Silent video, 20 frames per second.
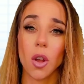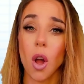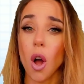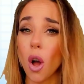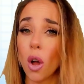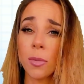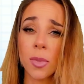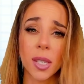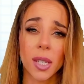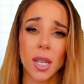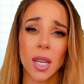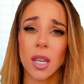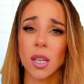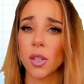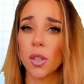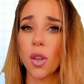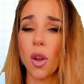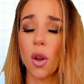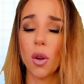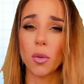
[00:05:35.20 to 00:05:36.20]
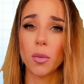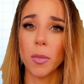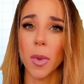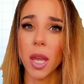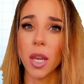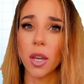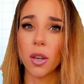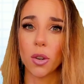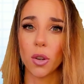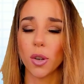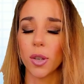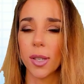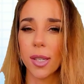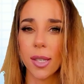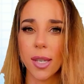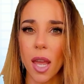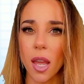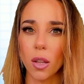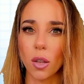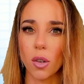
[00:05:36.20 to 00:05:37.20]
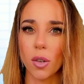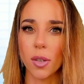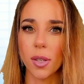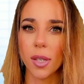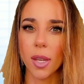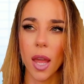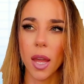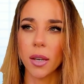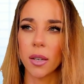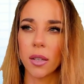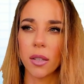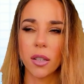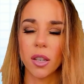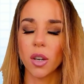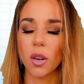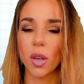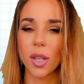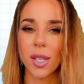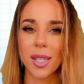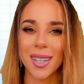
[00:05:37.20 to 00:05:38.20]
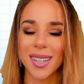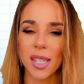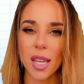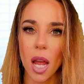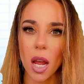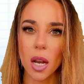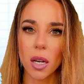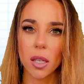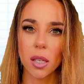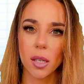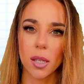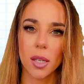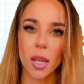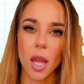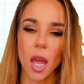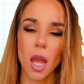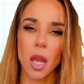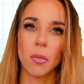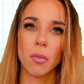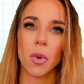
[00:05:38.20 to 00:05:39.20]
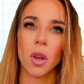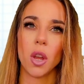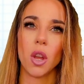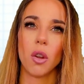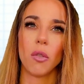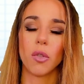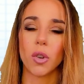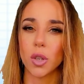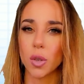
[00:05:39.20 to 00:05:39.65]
Calm seas don't make good sailors, and you know, it's exactly the same for